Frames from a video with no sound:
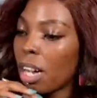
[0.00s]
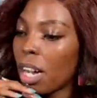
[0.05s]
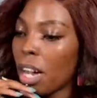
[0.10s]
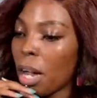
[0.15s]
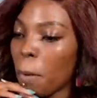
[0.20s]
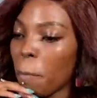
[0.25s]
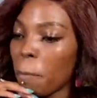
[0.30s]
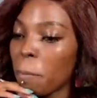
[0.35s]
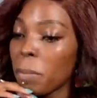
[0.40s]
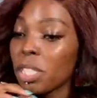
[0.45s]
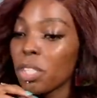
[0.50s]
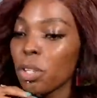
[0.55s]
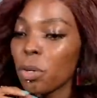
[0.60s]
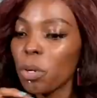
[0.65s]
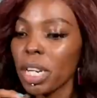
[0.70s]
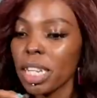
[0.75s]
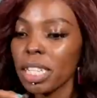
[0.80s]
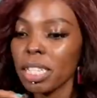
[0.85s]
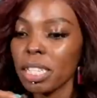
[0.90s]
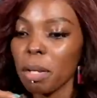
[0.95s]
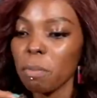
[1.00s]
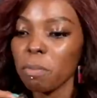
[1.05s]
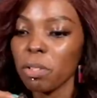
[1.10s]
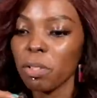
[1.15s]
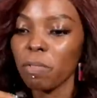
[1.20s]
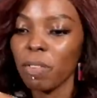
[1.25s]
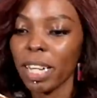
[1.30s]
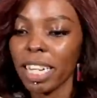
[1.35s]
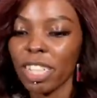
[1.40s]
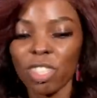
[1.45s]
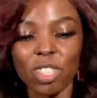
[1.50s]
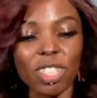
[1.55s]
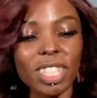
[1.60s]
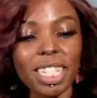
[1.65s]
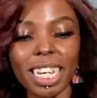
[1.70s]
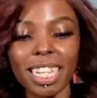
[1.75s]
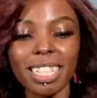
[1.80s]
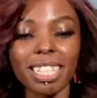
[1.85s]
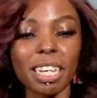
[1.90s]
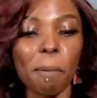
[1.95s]
Um, mediocre in terms of like
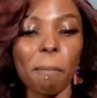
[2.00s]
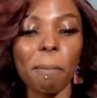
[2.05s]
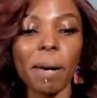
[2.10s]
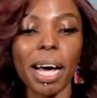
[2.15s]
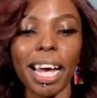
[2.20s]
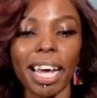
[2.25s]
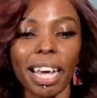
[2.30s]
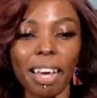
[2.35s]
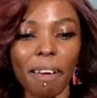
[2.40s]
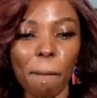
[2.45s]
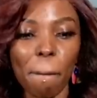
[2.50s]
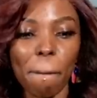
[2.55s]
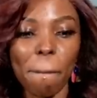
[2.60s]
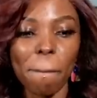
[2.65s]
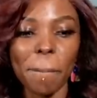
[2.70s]
just getting by.